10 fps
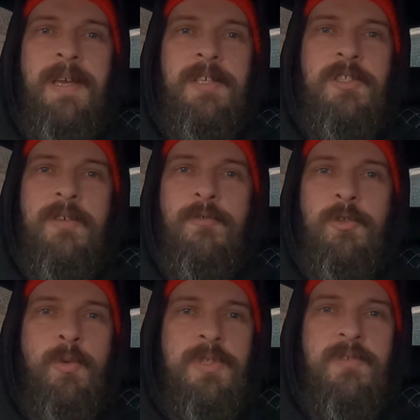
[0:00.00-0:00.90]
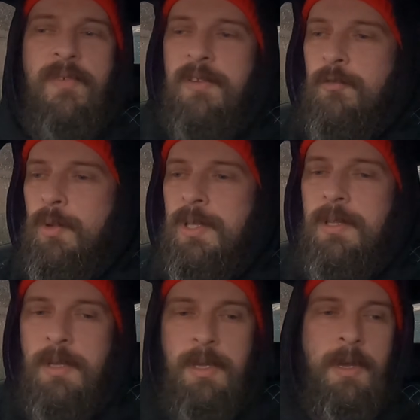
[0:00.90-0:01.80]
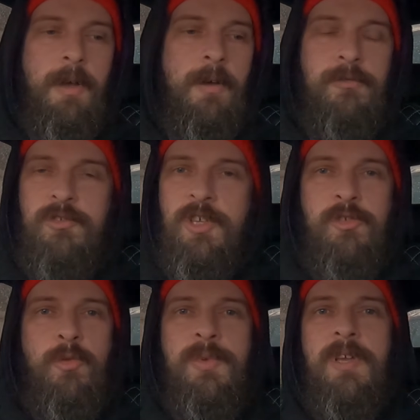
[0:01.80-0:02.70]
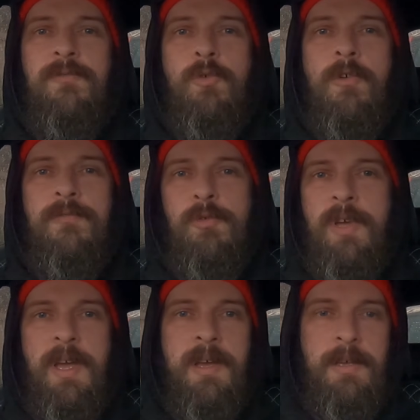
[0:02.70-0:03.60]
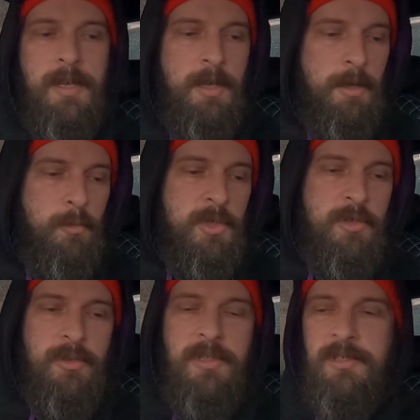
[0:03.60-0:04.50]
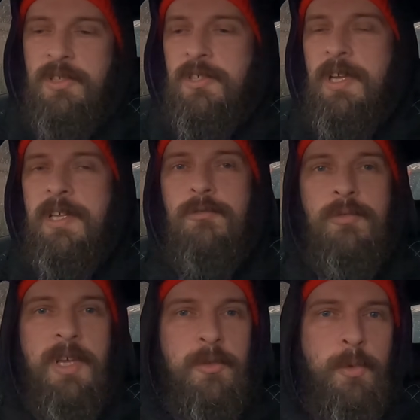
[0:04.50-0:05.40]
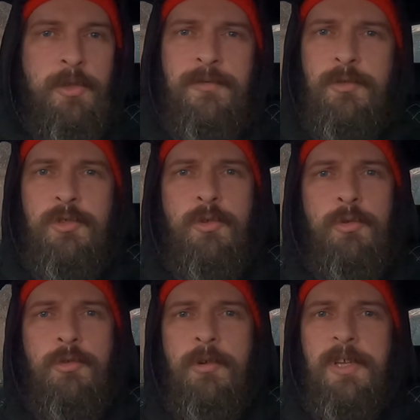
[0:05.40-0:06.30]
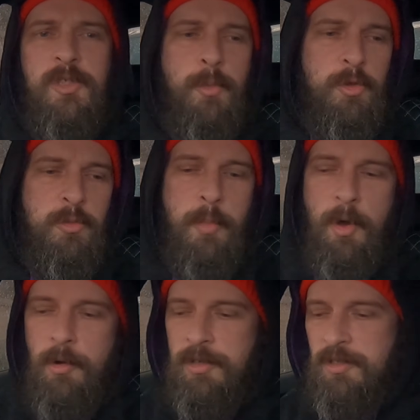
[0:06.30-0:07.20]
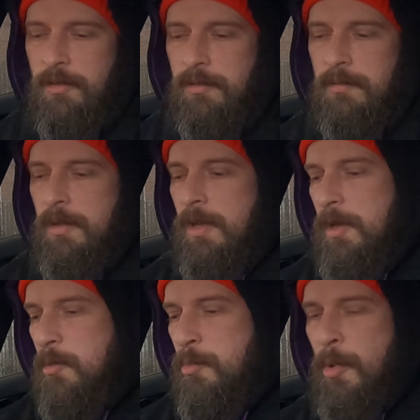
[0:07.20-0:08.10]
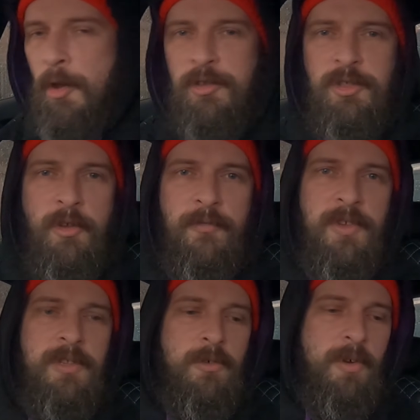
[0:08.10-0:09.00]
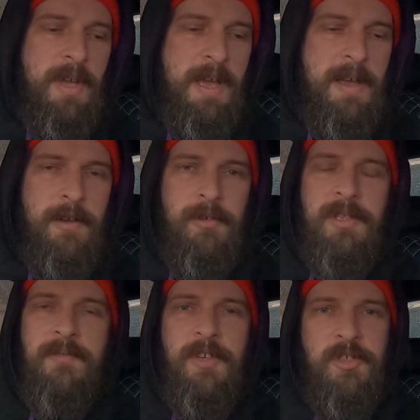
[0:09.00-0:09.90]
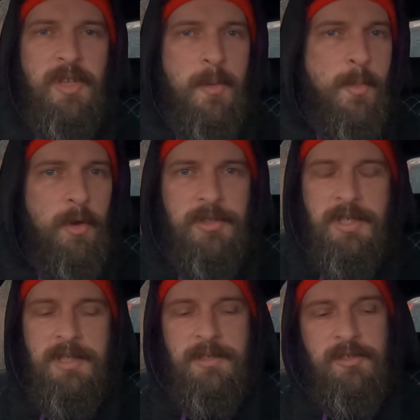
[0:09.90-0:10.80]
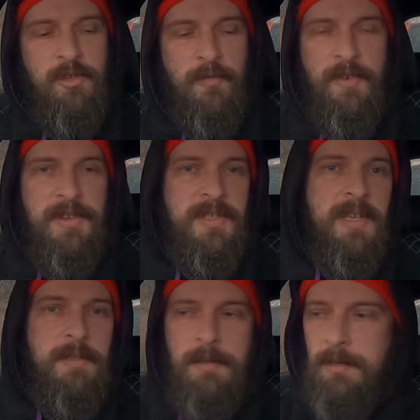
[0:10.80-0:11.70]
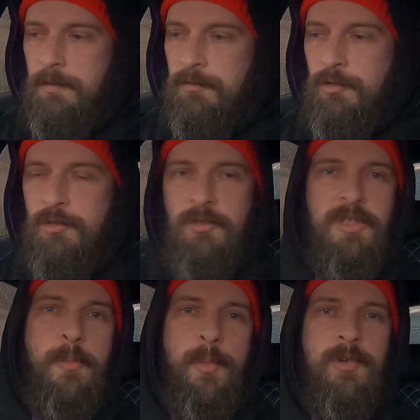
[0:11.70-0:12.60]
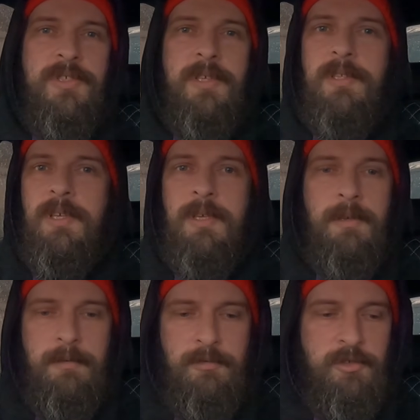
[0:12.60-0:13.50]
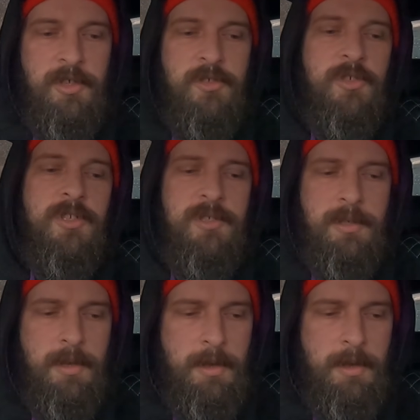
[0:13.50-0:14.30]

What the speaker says: Carista for 25 quid and change the behavior of your car without necessarily to get one of those throttle response box and plug stuff in your car and have extra boxes and stuff like that. Just a simple setting changes.